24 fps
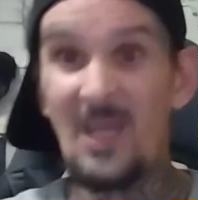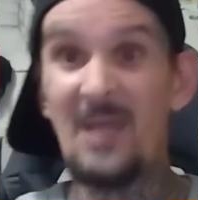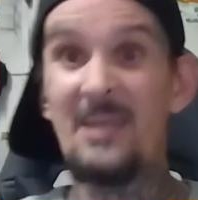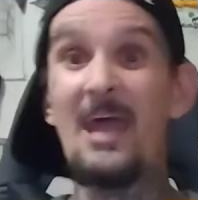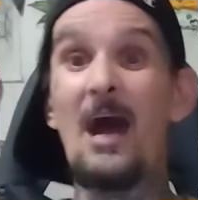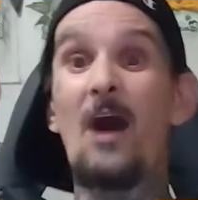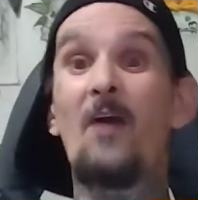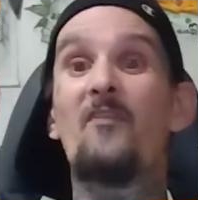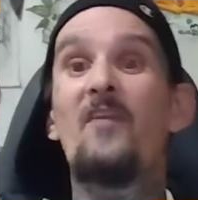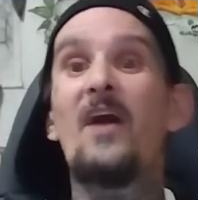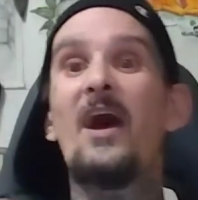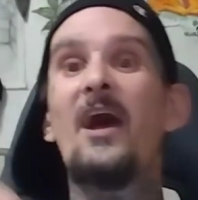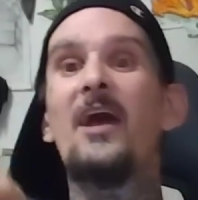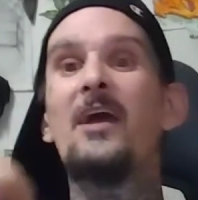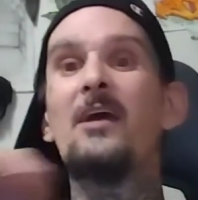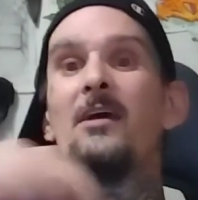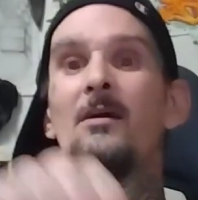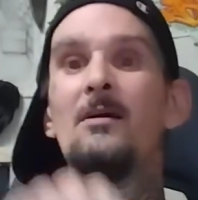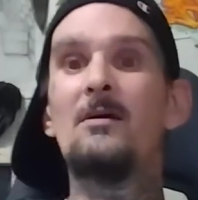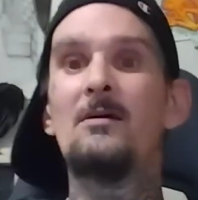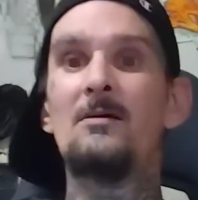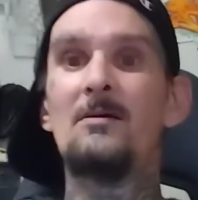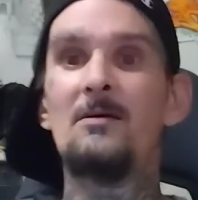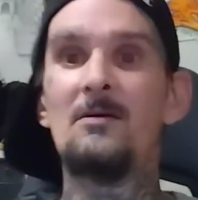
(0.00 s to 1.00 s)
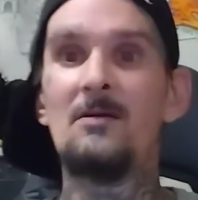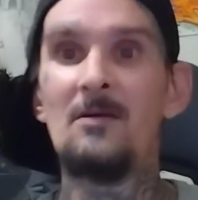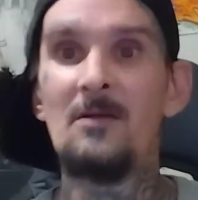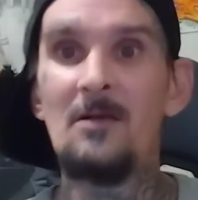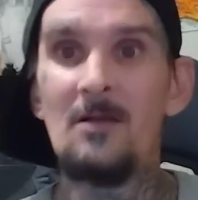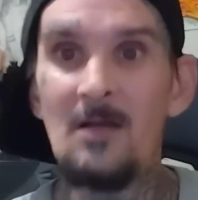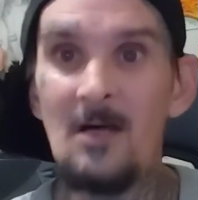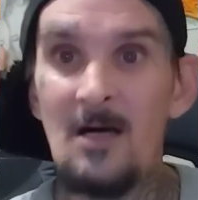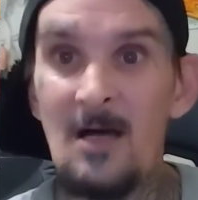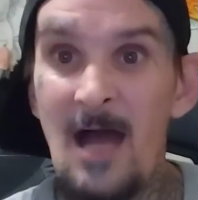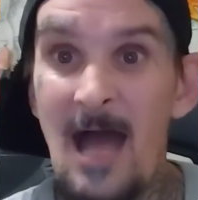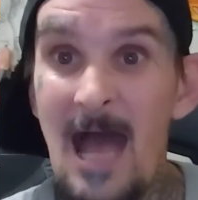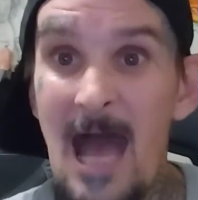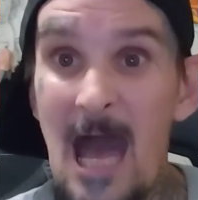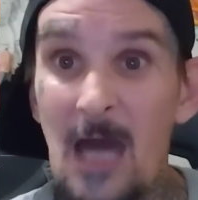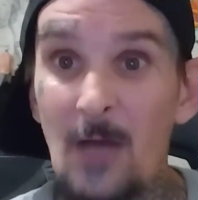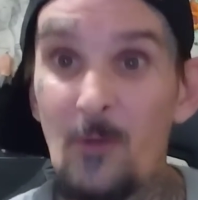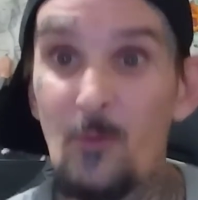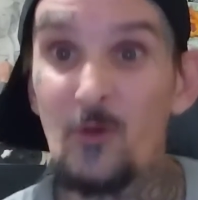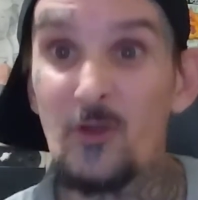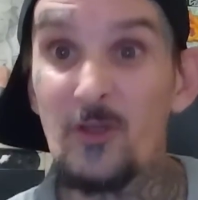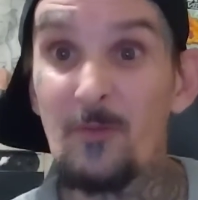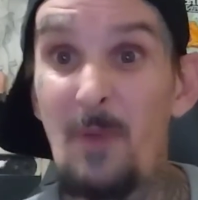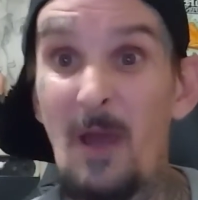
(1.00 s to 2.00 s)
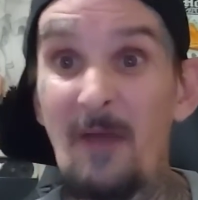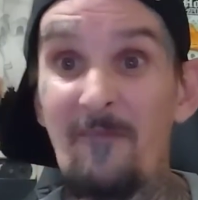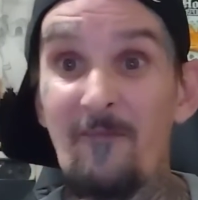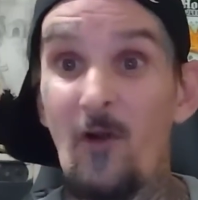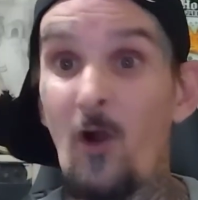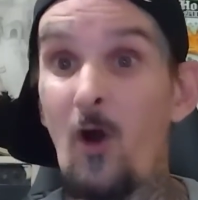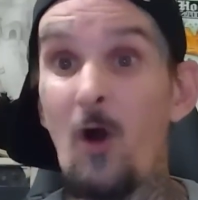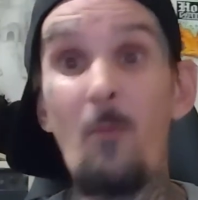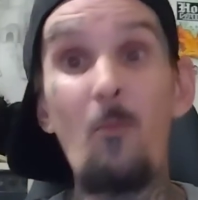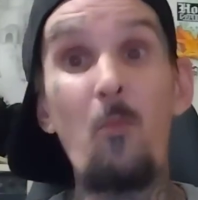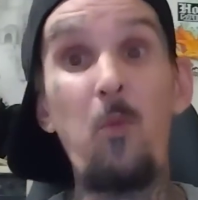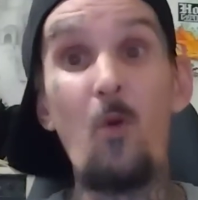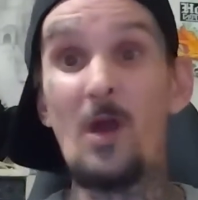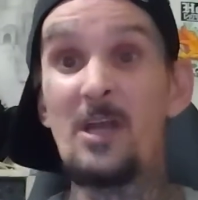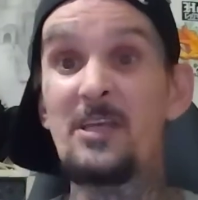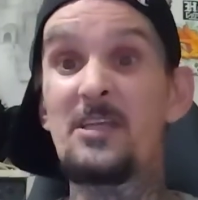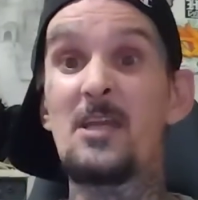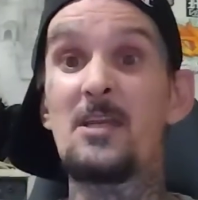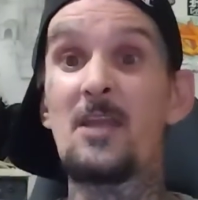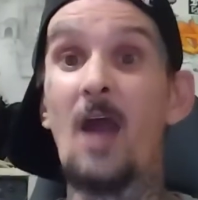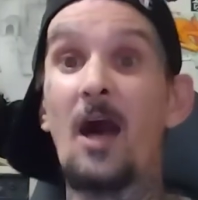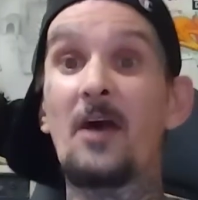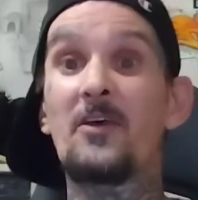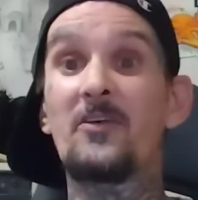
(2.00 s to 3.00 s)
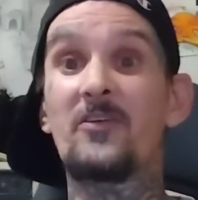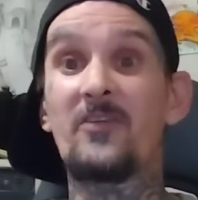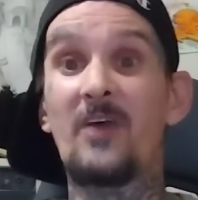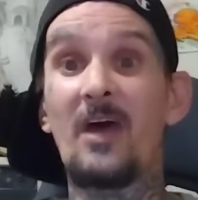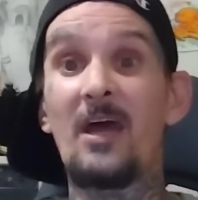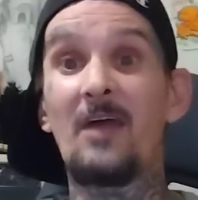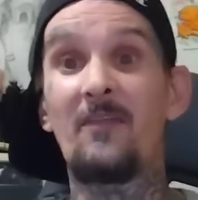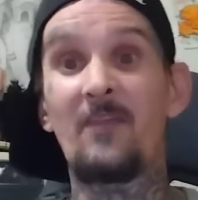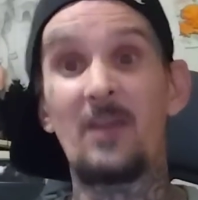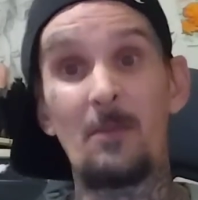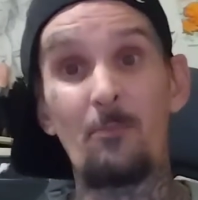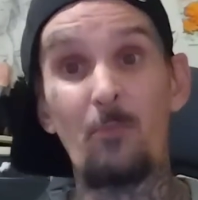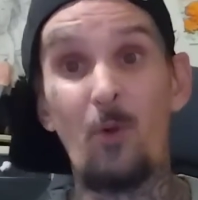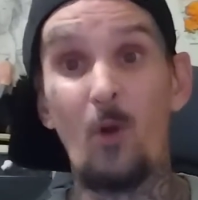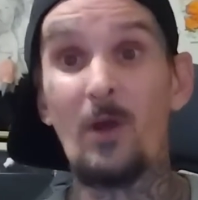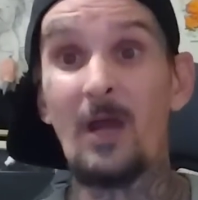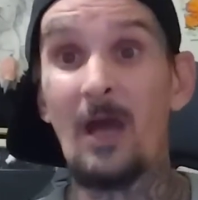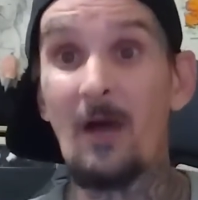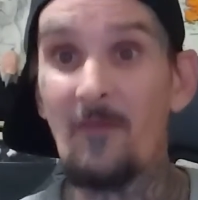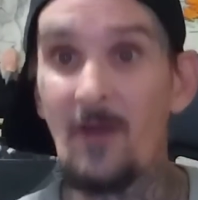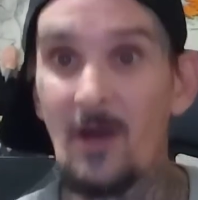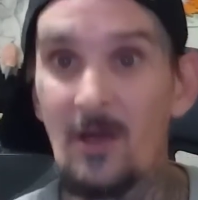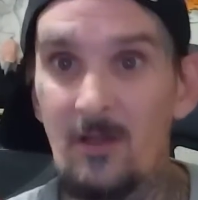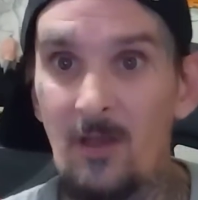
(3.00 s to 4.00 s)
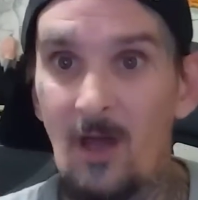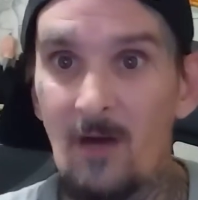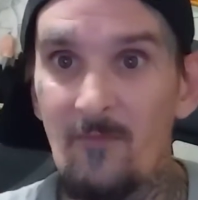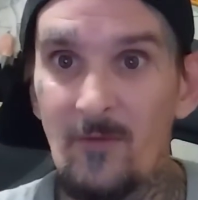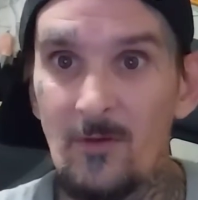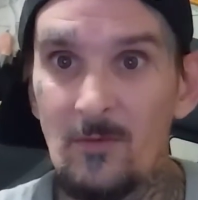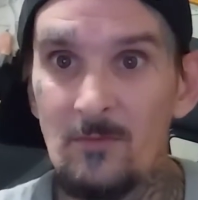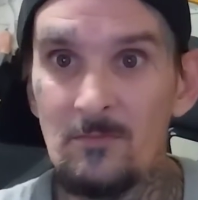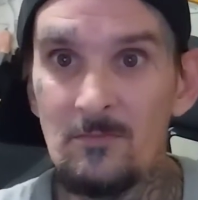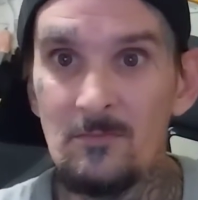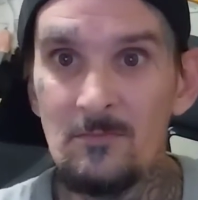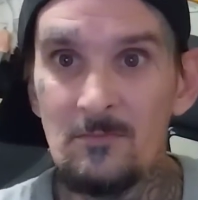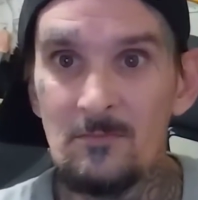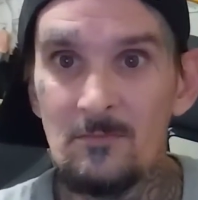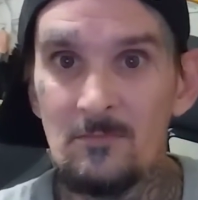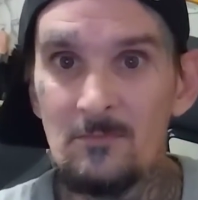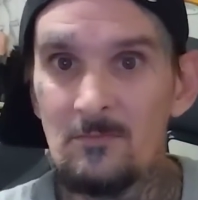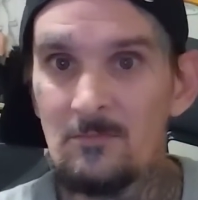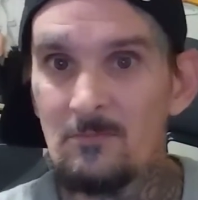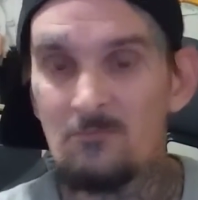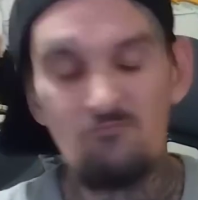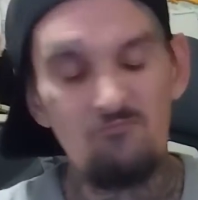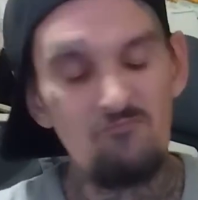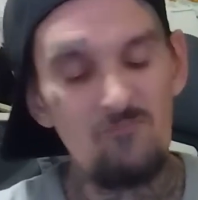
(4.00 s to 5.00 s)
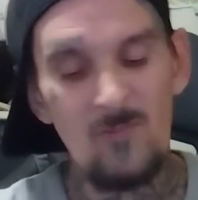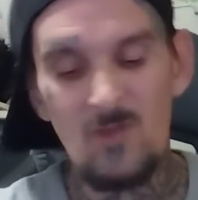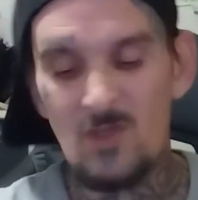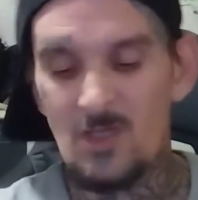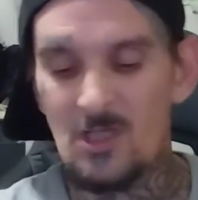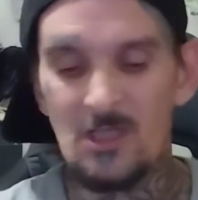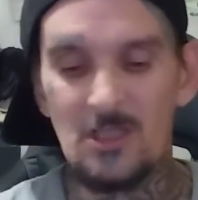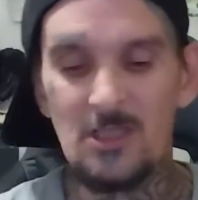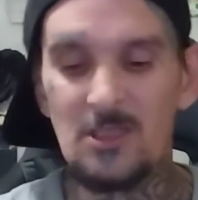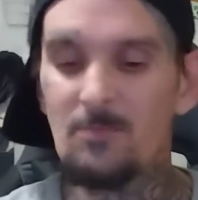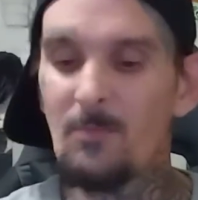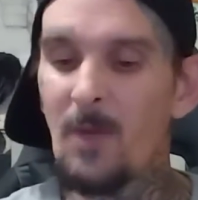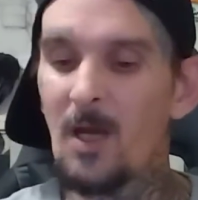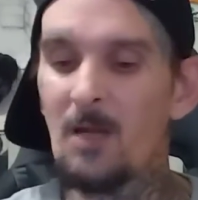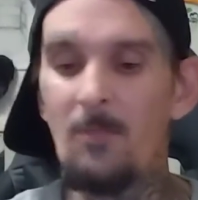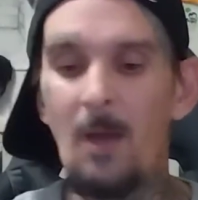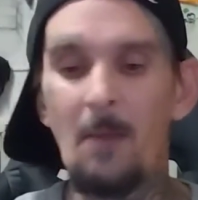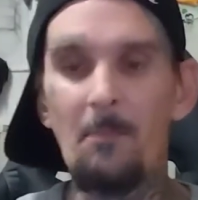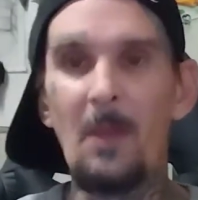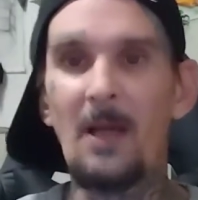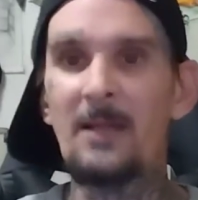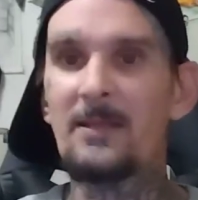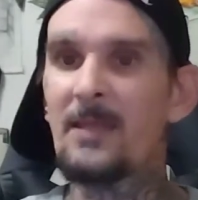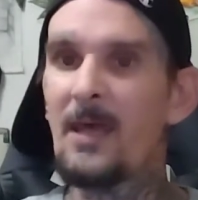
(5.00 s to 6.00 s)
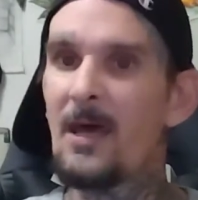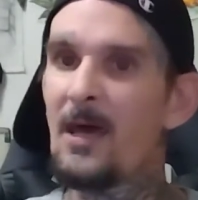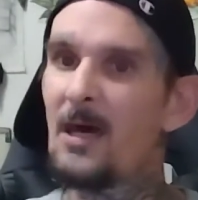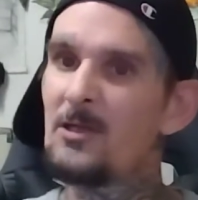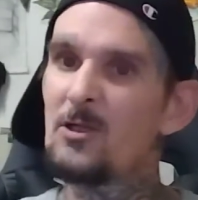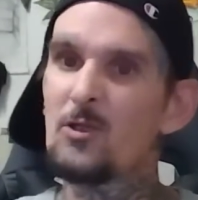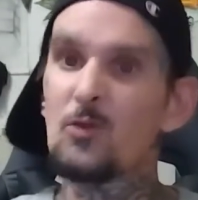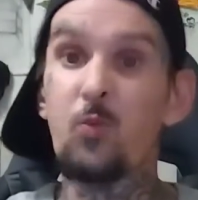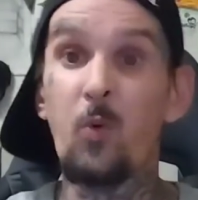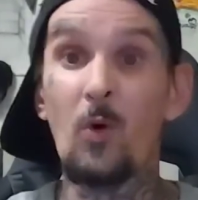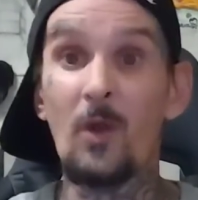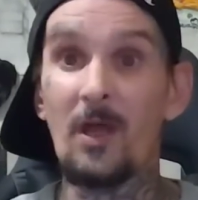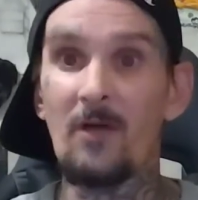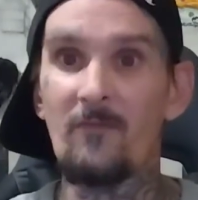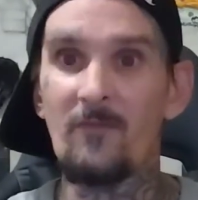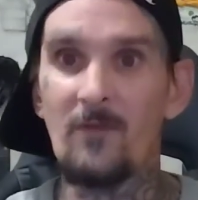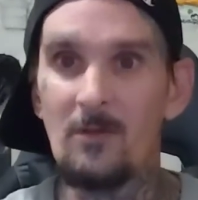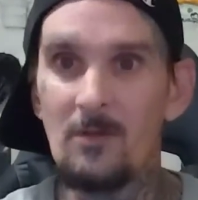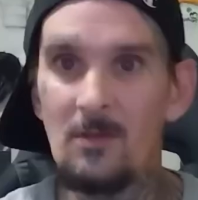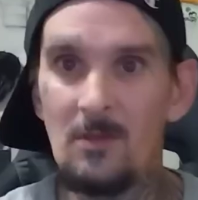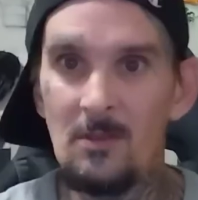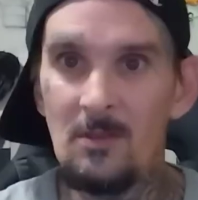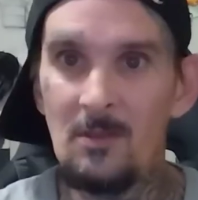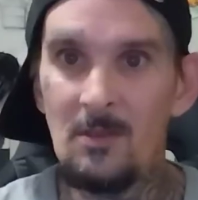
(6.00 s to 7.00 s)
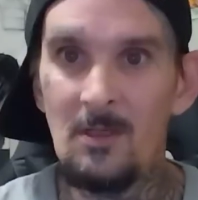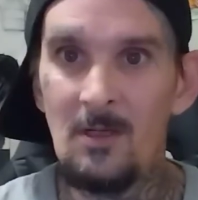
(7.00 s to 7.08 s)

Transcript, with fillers: Now they, out of respect for homeboy, did not say that he broke out that club. I'm going to smut him up like that, just whatever.